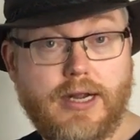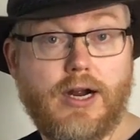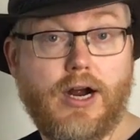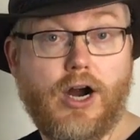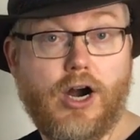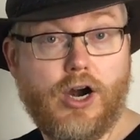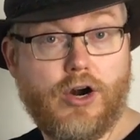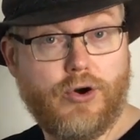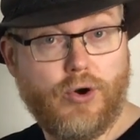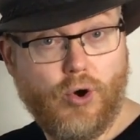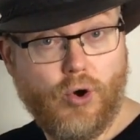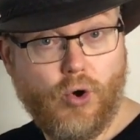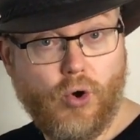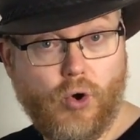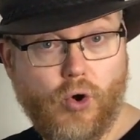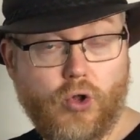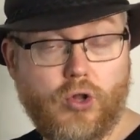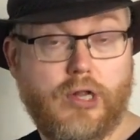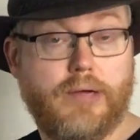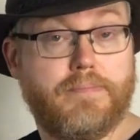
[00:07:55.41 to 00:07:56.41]
are
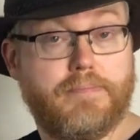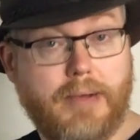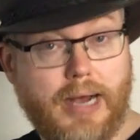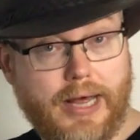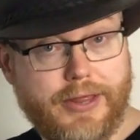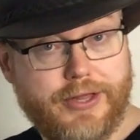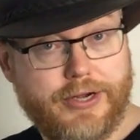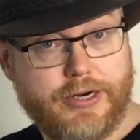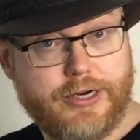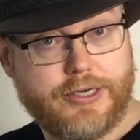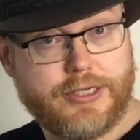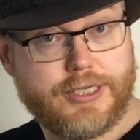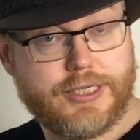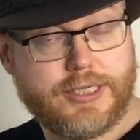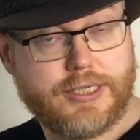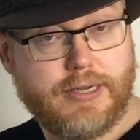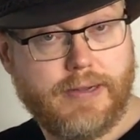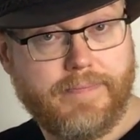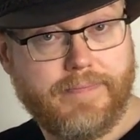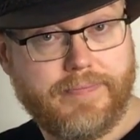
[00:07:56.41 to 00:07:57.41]
all
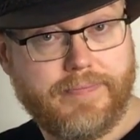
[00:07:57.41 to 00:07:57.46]
mothers.